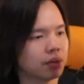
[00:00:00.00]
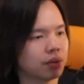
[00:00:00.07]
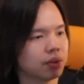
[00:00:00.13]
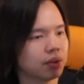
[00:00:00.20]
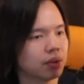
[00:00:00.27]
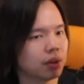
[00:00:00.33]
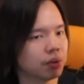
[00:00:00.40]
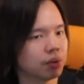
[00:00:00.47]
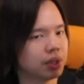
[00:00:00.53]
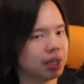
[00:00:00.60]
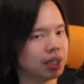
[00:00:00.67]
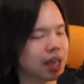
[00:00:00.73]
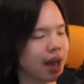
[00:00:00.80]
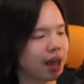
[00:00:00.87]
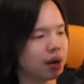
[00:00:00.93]
only
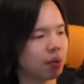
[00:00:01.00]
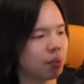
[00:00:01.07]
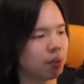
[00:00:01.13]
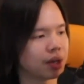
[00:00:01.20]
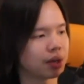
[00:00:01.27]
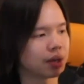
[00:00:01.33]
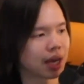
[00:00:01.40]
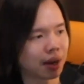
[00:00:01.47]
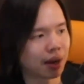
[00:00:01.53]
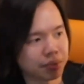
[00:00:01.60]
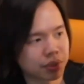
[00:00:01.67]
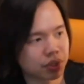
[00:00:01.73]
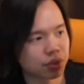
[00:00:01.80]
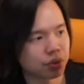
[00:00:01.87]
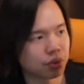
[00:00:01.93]
that, when it comes
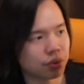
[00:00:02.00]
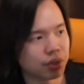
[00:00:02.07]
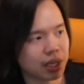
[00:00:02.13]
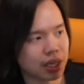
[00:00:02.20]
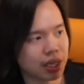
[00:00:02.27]
to the